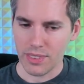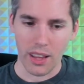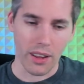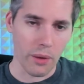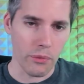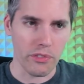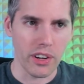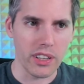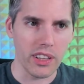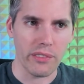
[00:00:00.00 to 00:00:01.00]
I'm
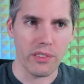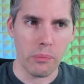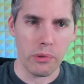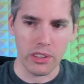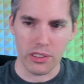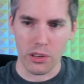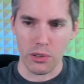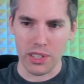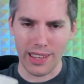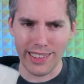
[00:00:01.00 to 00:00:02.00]
afraid like flipping that though
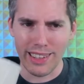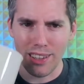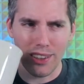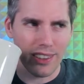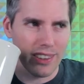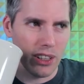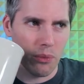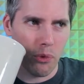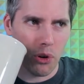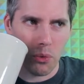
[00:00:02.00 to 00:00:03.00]
is a little
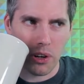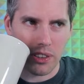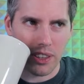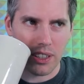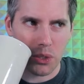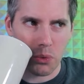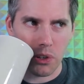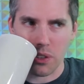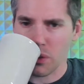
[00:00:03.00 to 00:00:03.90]
more work than it's worth.